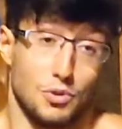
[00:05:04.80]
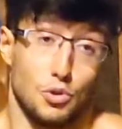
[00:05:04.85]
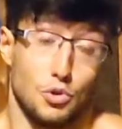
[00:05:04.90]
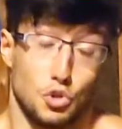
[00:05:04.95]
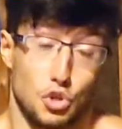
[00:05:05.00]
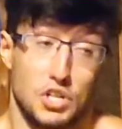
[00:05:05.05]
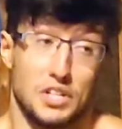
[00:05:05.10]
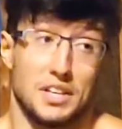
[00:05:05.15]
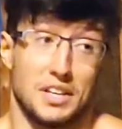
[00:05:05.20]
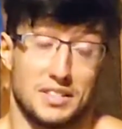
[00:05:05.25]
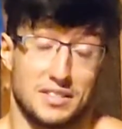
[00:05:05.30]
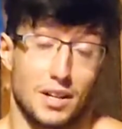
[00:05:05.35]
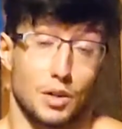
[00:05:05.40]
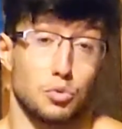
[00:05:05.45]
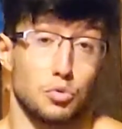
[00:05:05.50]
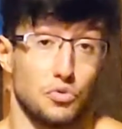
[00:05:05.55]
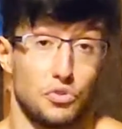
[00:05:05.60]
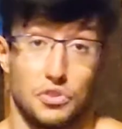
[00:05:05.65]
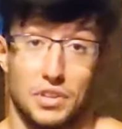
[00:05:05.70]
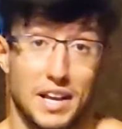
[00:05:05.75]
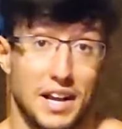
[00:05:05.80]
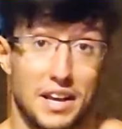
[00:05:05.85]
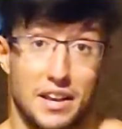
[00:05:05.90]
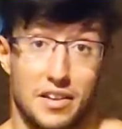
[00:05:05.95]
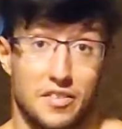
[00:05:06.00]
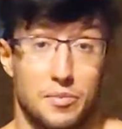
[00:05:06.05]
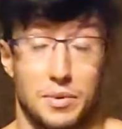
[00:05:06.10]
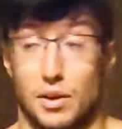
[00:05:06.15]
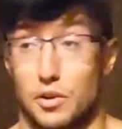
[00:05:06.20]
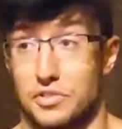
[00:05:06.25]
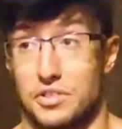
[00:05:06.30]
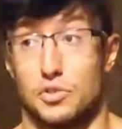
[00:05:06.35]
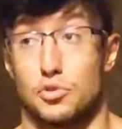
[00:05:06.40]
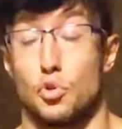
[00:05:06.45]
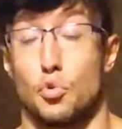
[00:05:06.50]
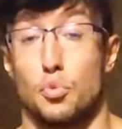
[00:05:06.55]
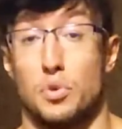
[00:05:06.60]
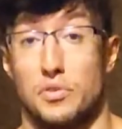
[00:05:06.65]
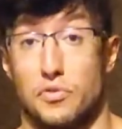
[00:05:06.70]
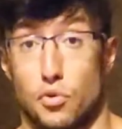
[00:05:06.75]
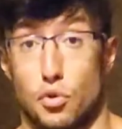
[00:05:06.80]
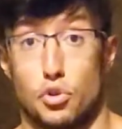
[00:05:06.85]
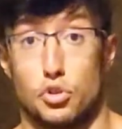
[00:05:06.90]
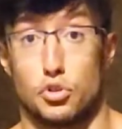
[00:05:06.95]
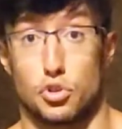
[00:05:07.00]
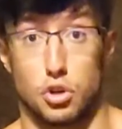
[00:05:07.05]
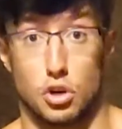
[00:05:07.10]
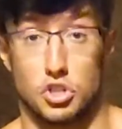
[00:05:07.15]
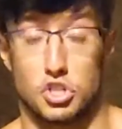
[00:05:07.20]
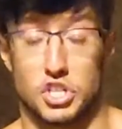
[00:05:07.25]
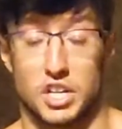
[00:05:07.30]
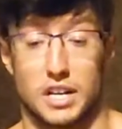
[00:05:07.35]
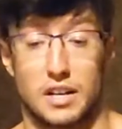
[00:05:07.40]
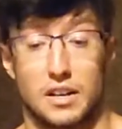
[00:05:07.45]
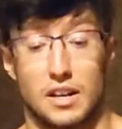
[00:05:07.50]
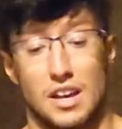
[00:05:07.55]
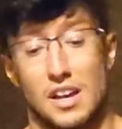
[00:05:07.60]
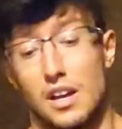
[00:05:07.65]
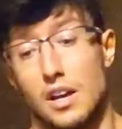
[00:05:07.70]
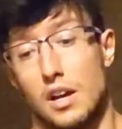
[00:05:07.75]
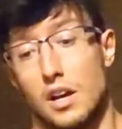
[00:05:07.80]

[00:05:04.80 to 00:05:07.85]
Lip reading: usually they start with the negative because it's a reverse logic.